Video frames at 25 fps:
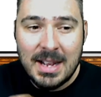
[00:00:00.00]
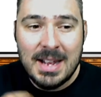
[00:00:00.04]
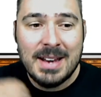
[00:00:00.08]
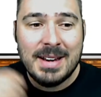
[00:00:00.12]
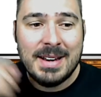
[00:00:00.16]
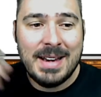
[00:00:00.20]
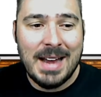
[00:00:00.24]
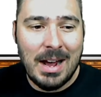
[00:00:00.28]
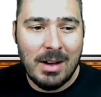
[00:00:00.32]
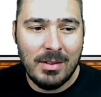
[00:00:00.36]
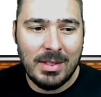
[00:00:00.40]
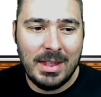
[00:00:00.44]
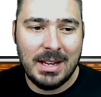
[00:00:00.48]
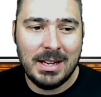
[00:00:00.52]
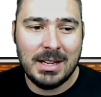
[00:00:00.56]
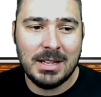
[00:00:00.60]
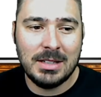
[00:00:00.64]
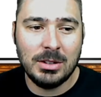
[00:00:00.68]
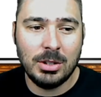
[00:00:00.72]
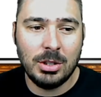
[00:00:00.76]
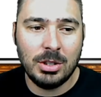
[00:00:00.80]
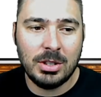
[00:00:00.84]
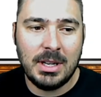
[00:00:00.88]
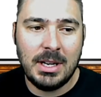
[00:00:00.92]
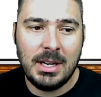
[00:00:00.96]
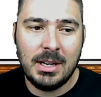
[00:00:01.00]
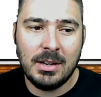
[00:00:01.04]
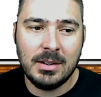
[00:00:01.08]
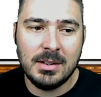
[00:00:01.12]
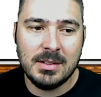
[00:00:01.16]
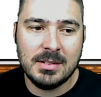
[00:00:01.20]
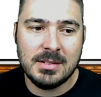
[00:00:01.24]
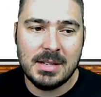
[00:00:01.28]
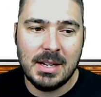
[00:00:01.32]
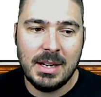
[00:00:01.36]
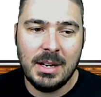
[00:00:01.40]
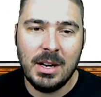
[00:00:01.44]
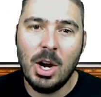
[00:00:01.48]
Now they can look here and
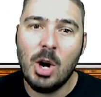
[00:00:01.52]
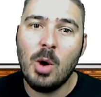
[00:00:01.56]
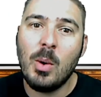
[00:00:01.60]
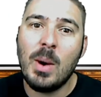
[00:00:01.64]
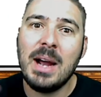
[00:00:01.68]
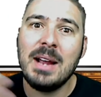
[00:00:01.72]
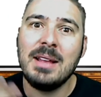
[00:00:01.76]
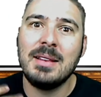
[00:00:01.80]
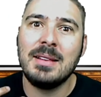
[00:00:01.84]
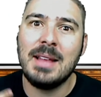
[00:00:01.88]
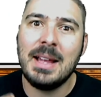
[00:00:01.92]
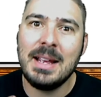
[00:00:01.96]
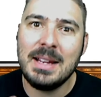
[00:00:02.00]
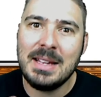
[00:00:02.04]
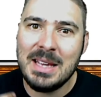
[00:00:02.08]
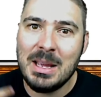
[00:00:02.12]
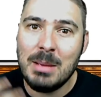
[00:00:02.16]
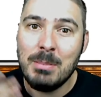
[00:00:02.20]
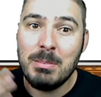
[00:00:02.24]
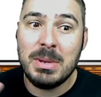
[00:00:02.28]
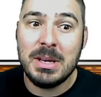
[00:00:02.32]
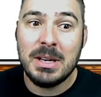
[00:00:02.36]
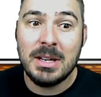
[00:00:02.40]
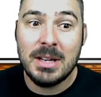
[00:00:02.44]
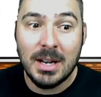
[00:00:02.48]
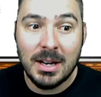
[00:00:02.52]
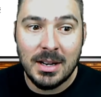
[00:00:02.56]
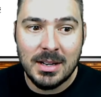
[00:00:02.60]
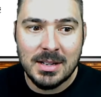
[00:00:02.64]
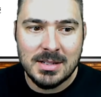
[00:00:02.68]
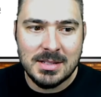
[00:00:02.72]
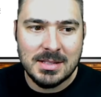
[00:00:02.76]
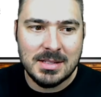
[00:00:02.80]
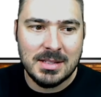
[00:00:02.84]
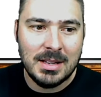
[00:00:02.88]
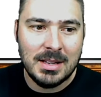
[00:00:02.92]
say, oh, I like it because